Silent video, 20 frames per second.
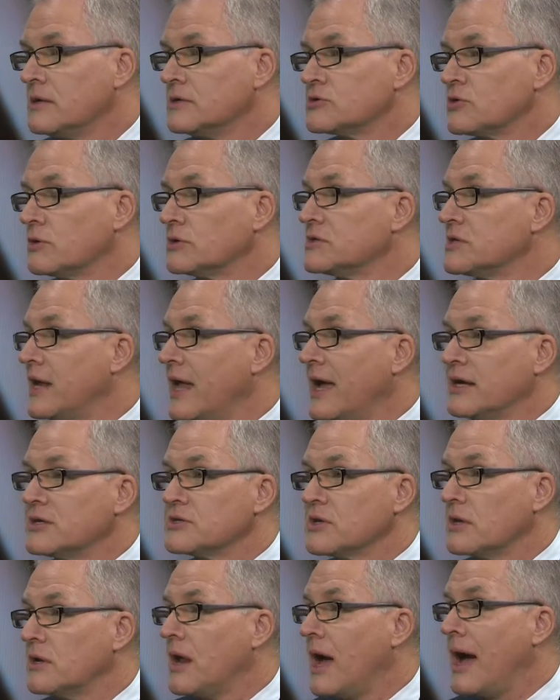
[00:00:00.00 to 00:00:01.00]
So, it's an
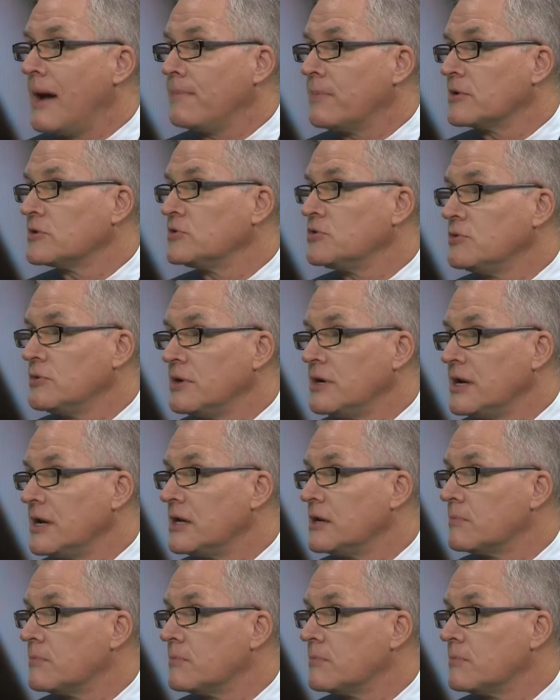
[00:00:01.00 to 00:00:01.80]
excellent opportunity